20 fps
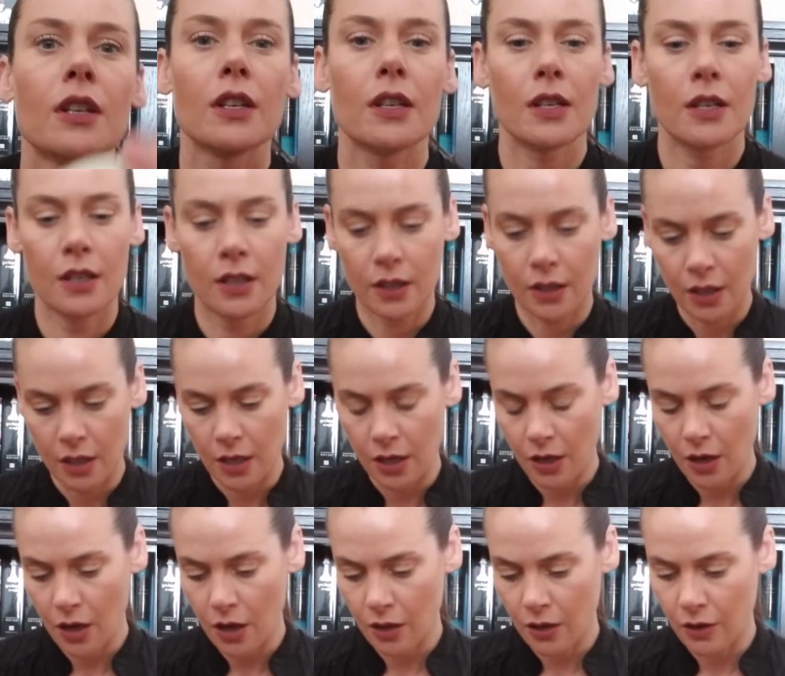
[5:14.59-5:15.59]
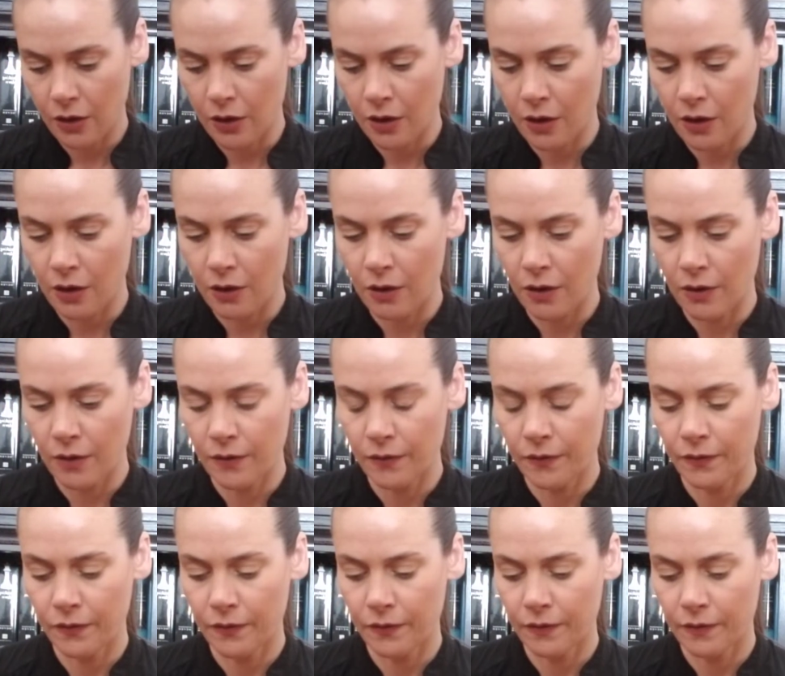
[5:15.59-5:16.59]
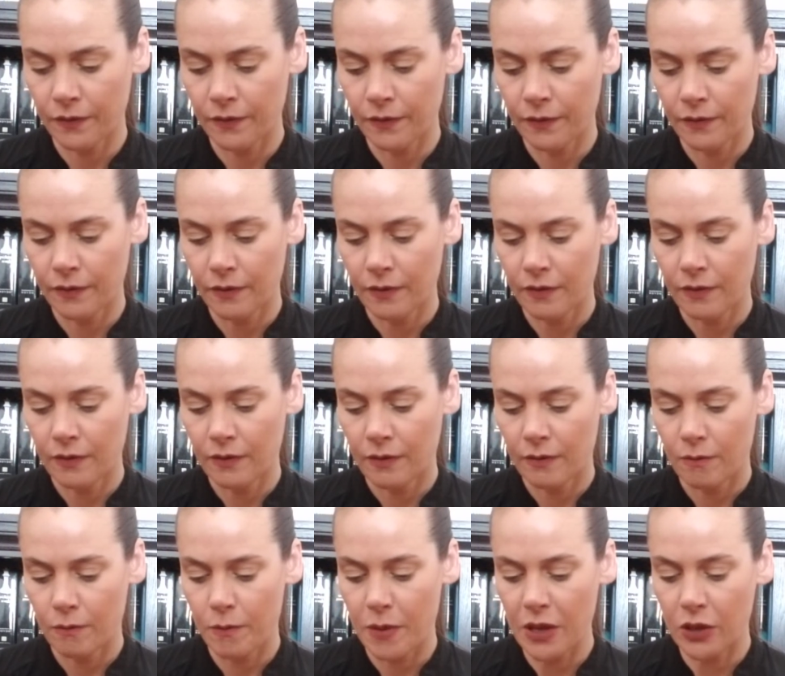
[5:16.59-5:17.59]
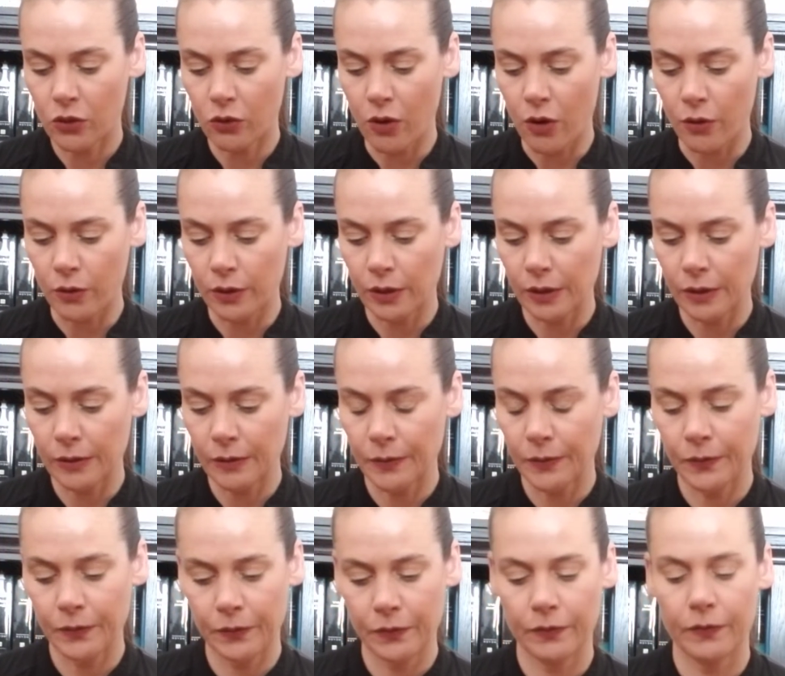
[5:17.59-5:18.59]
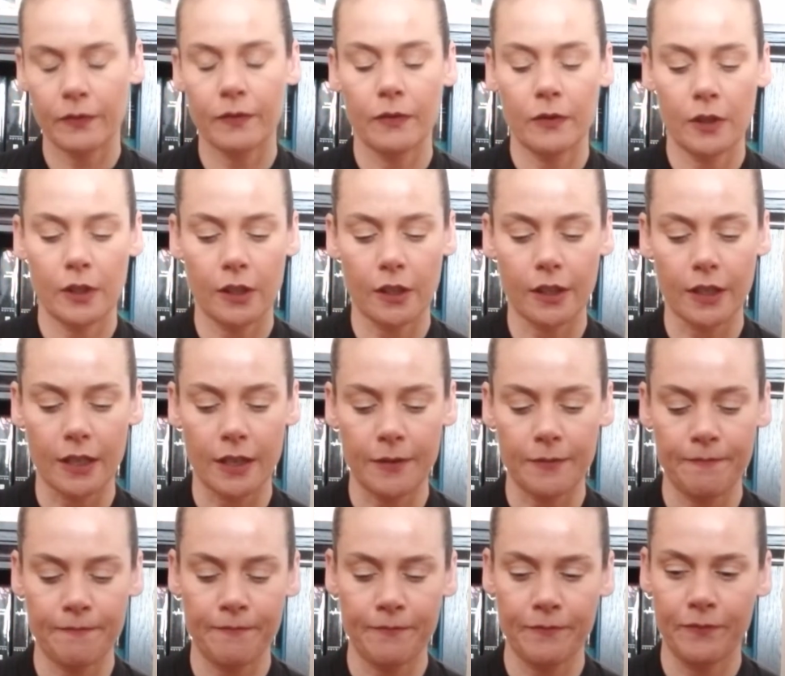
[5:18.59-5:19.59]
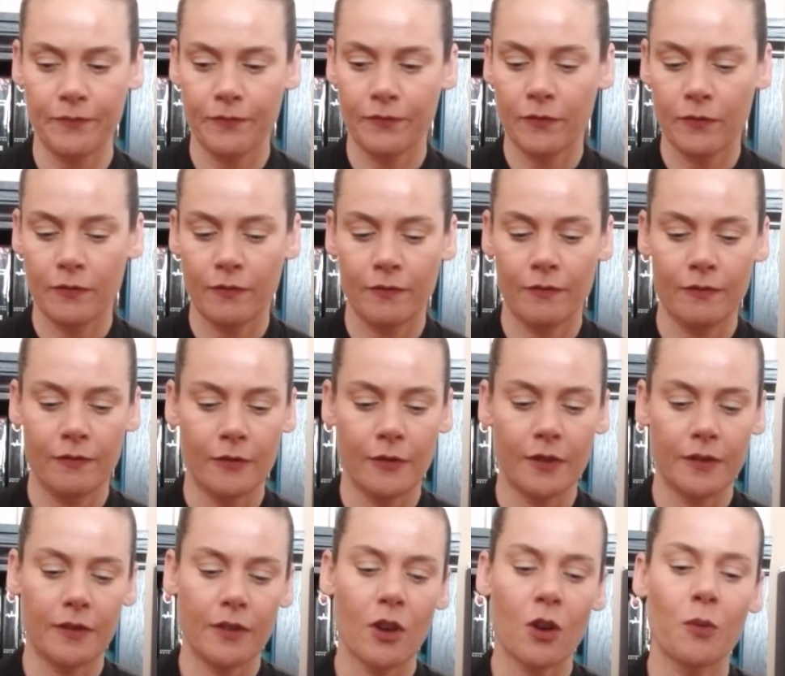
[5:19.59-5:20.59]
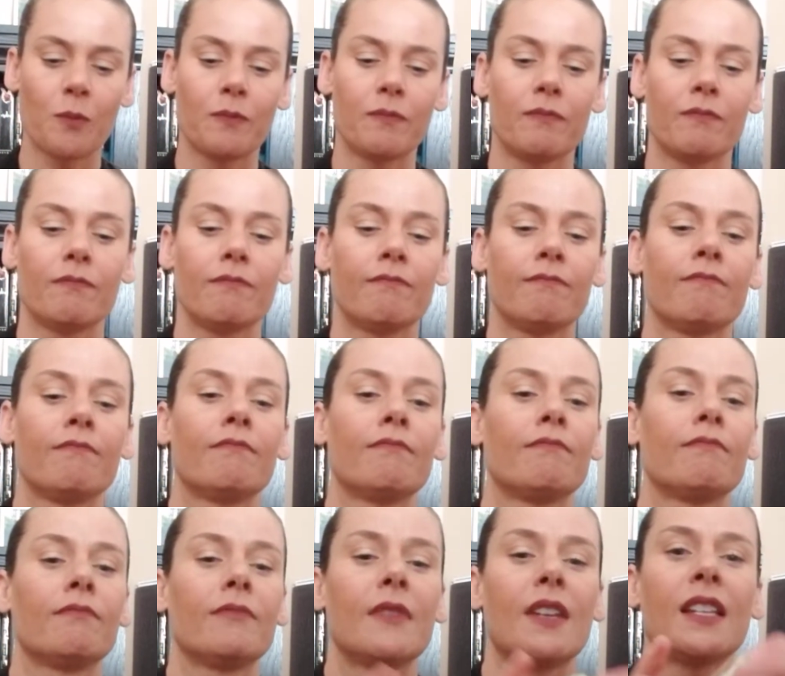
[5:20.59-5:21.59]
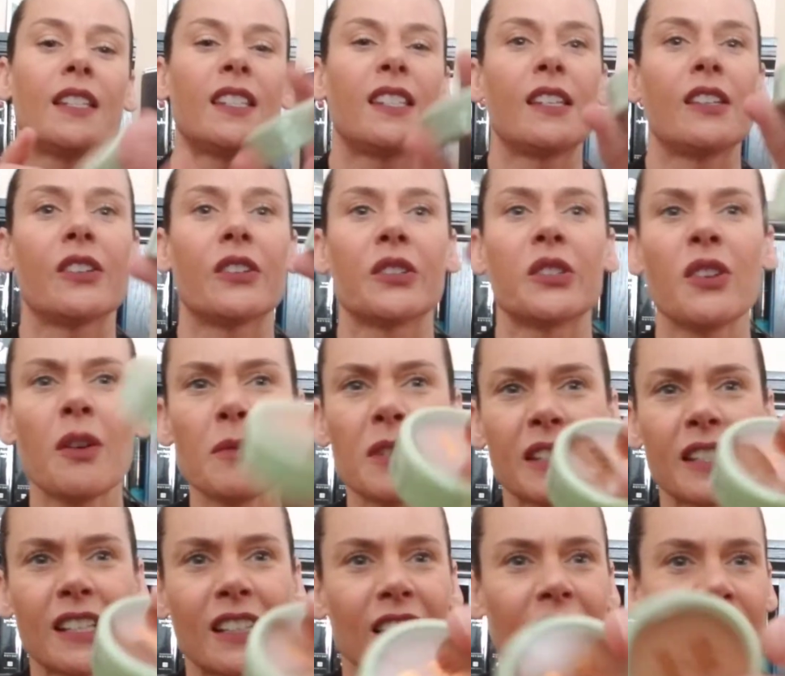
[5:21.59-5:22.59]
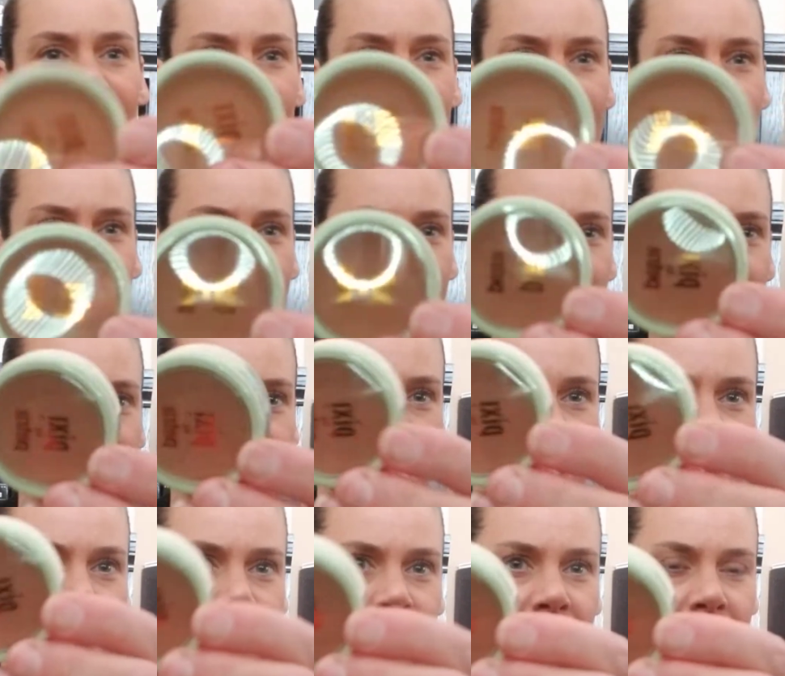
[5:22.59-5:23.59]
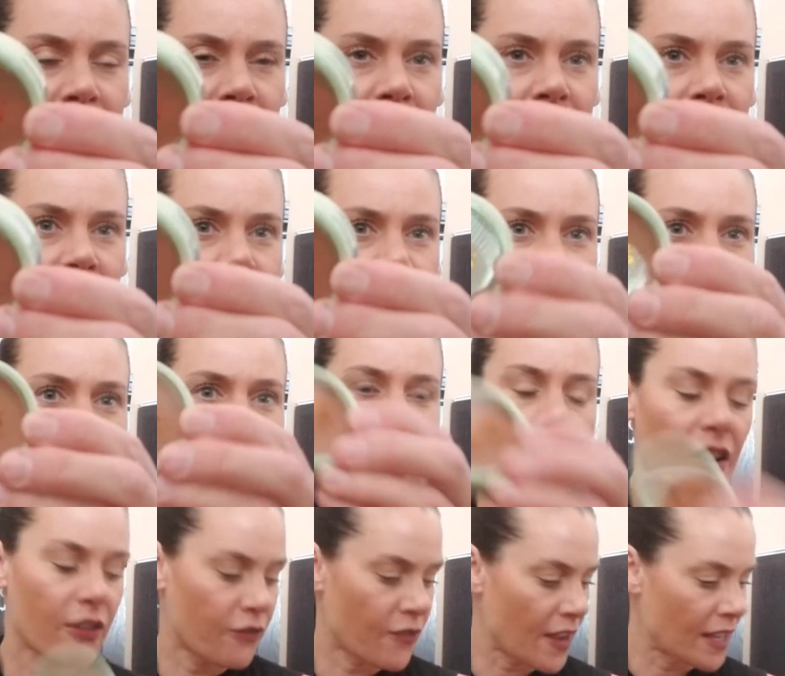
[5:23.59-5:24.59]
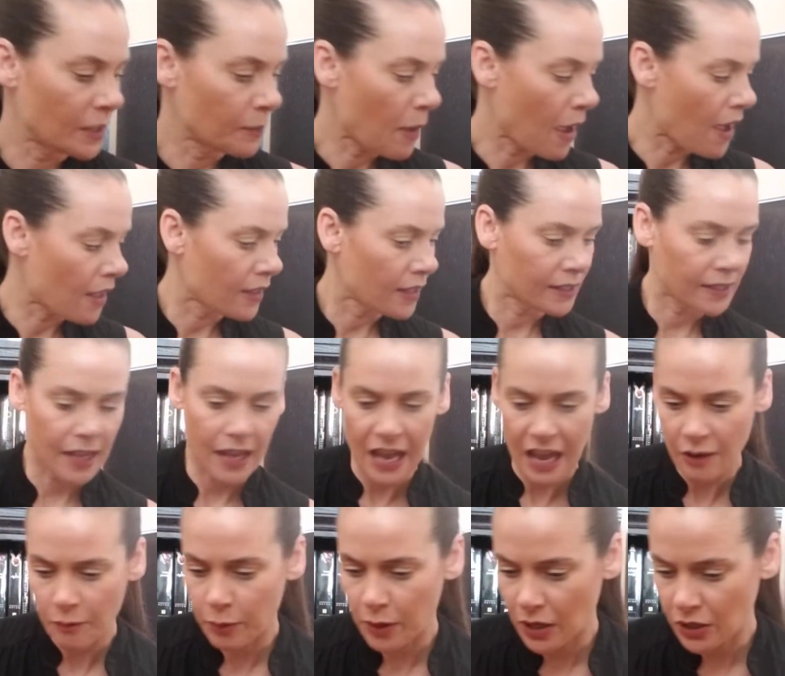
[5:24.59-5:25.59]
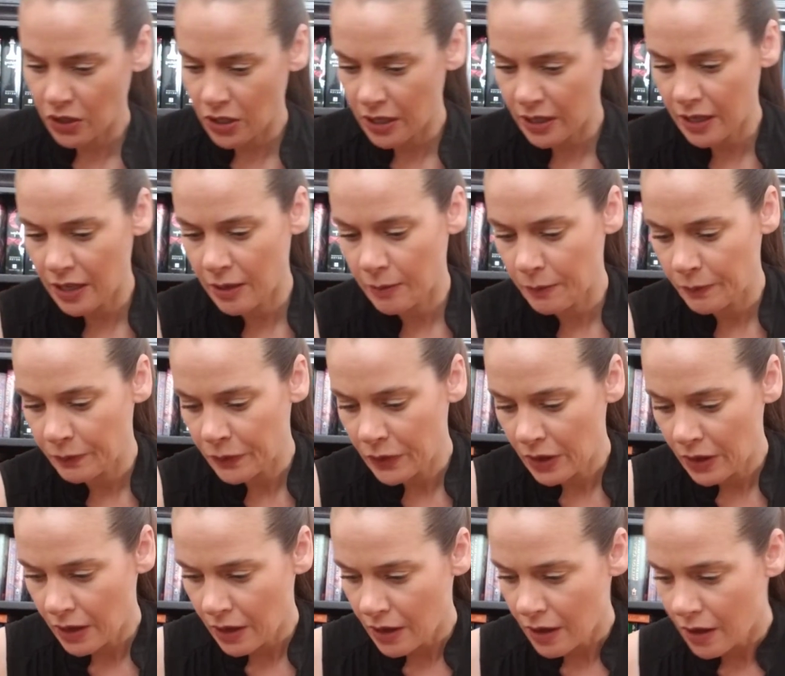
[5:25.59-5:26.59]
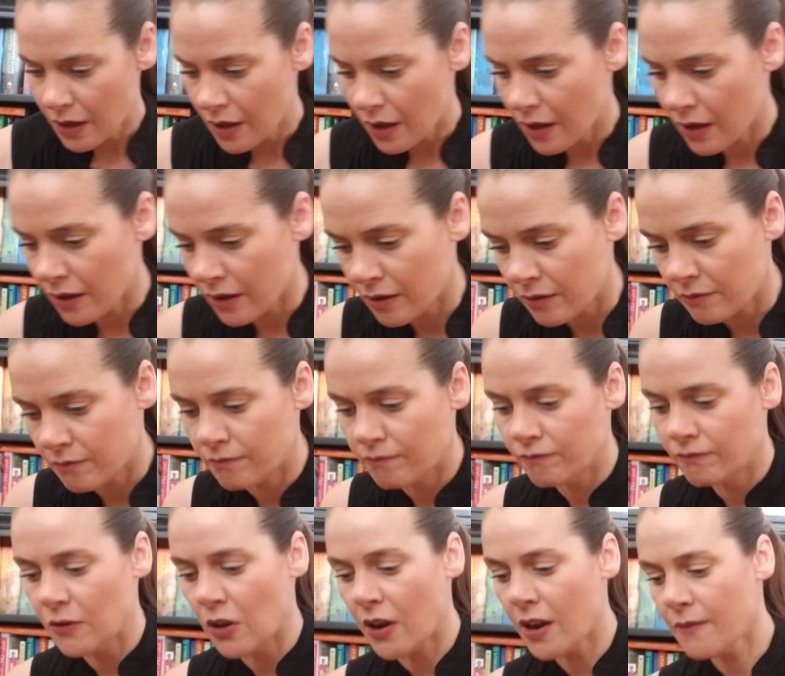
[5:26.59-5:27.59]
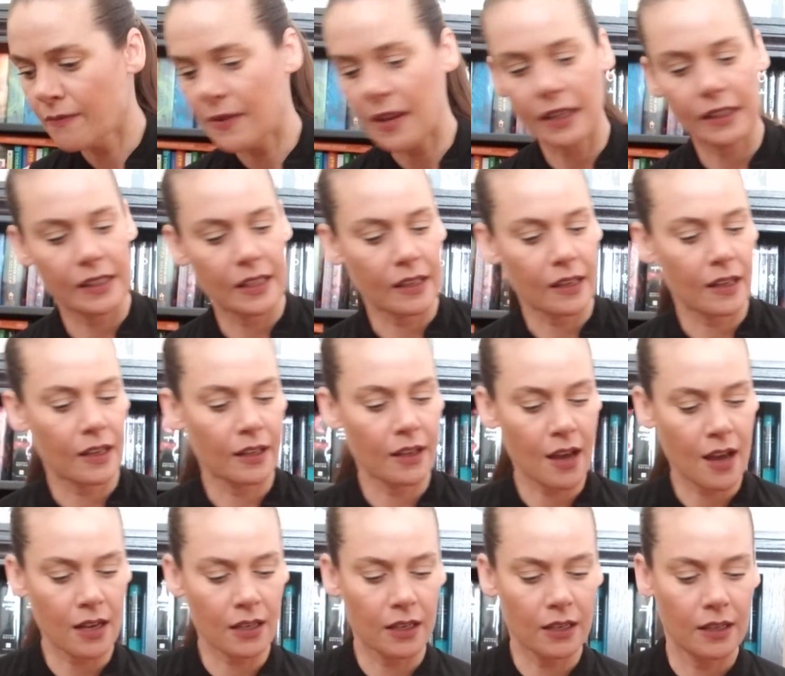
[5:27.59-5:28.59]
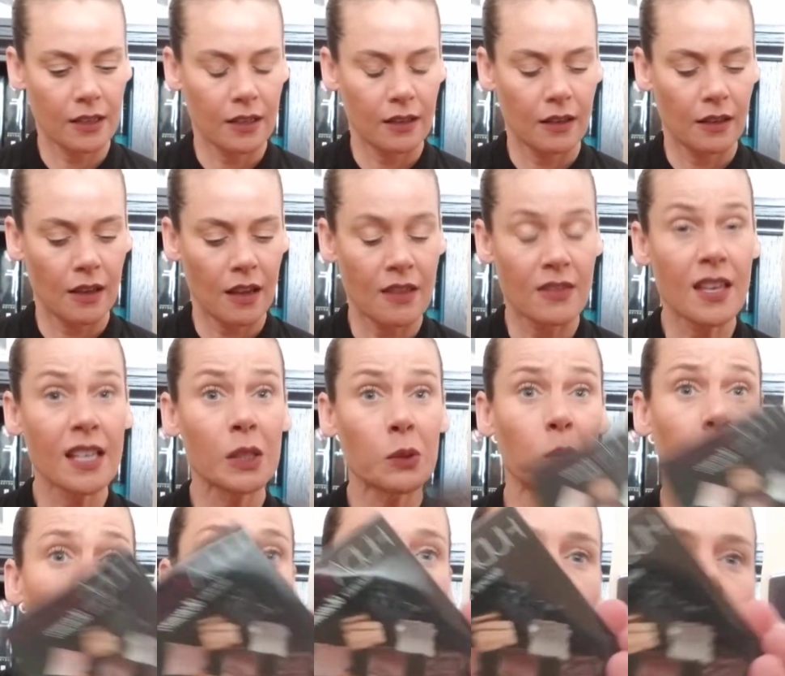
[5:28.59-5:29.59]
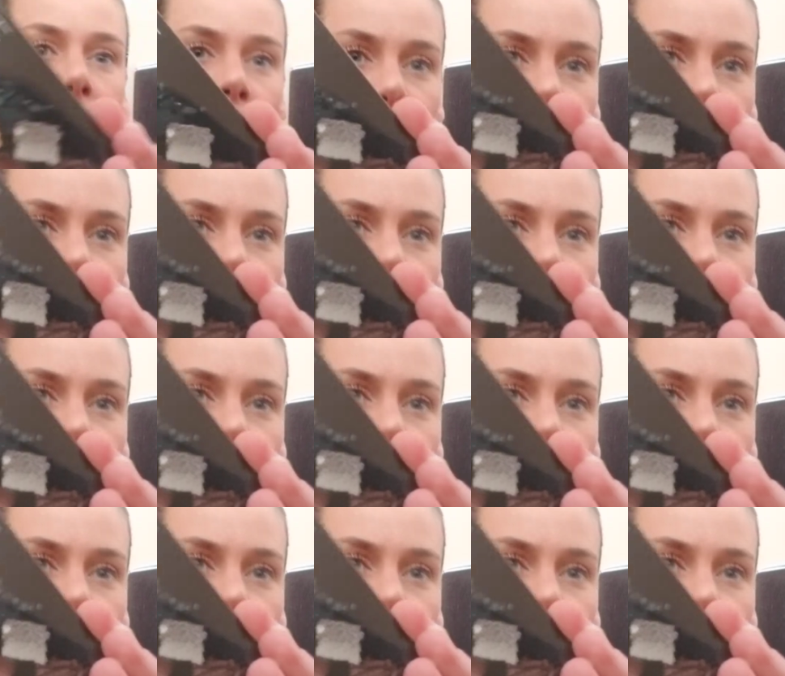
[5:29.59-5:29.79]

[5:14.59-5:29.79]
in the color Beach Rose. Let's look at it. Oh, it's sealed, so I'm just going to leave it like that. I've got a lot of face palettes that have blush in them. All right, next thing I got, and this was one of the